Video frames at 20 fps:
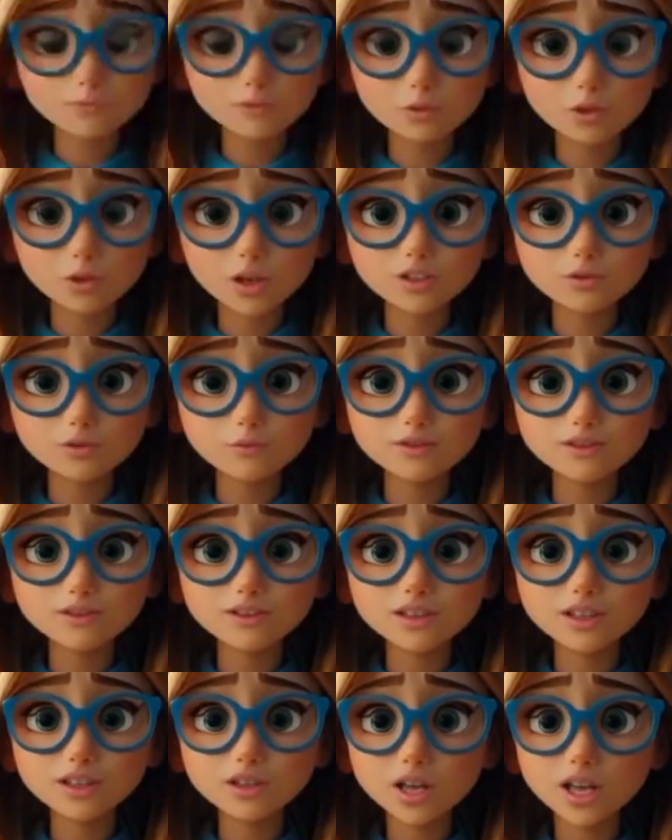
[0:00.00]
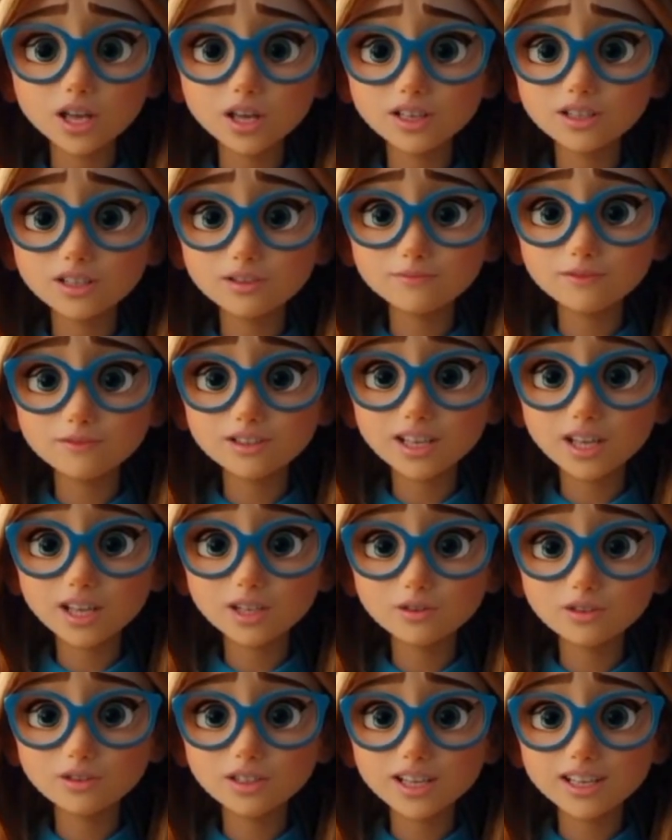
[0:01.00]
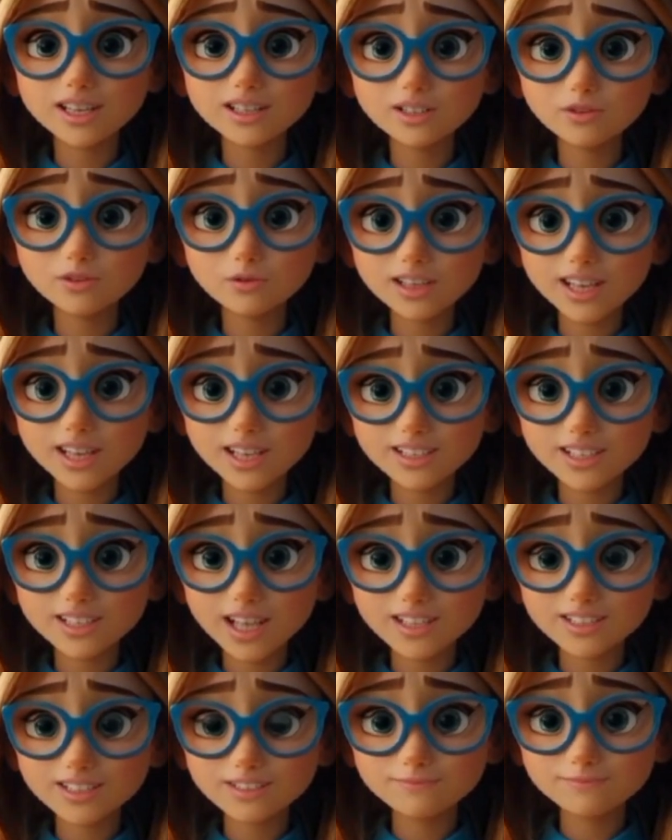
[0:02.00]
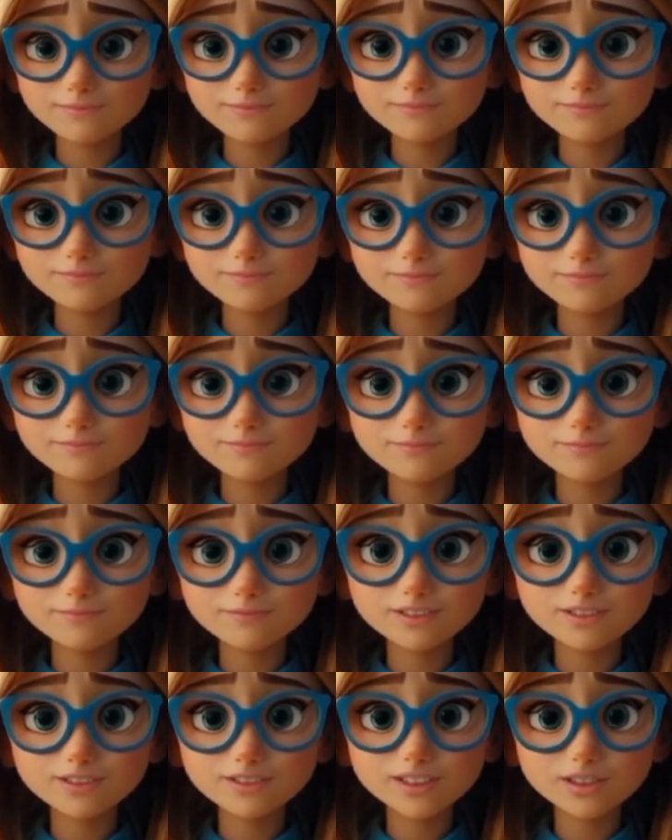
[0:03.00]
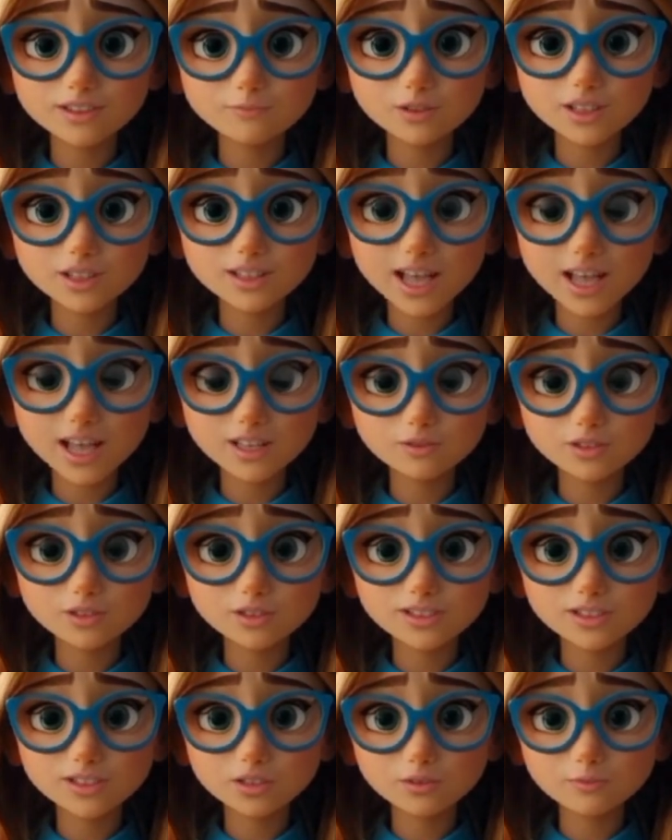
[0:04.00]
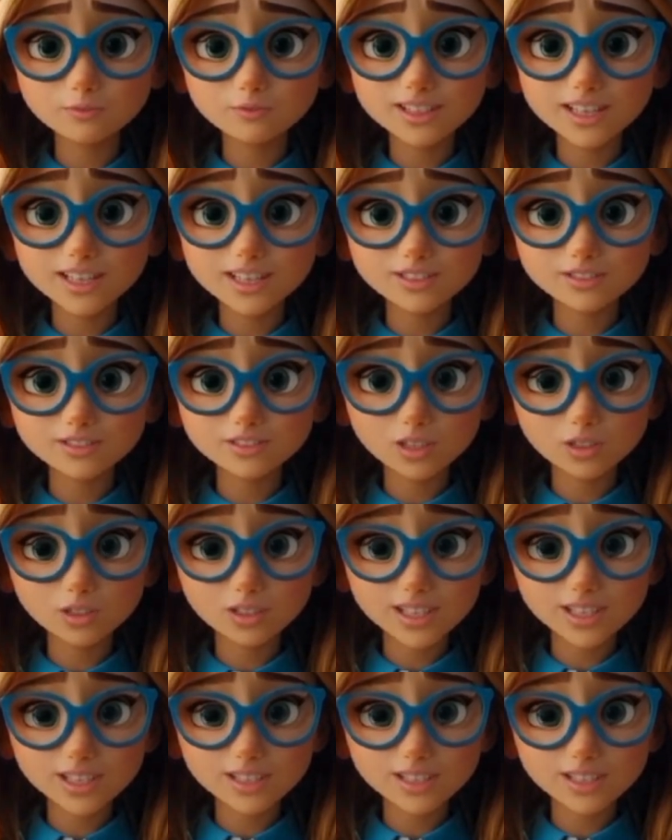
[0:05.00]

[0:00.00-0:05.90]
of course." Mr. Mustafa and I left the hotel and headed home. Before we entered, he